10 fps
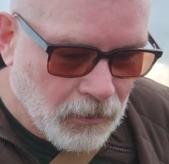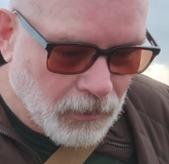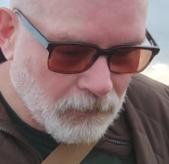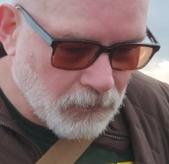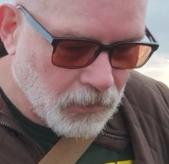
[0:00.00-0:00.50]

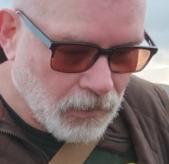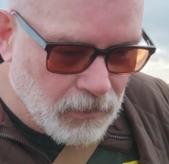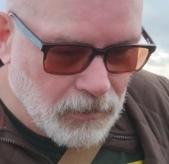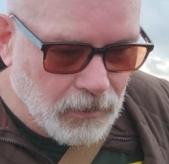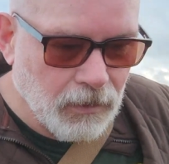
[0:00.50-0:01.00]
I'm
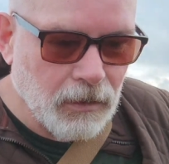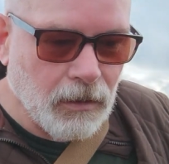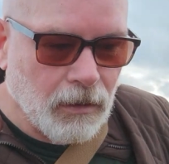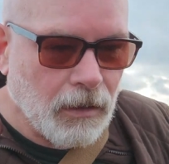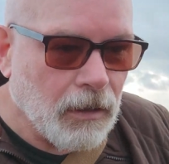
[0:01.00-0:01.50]

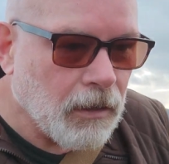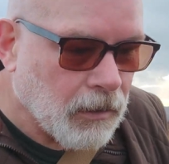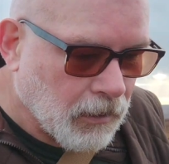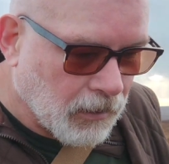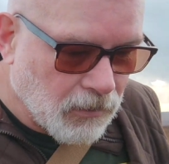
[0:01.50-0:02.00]

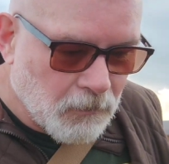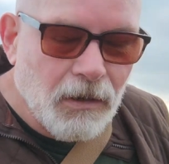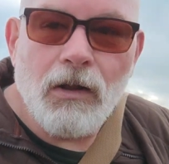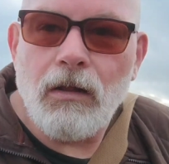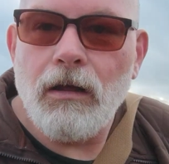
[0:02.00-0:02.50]
in the
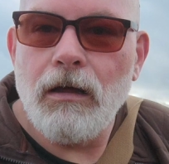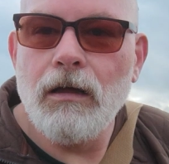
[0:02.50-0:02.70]
middle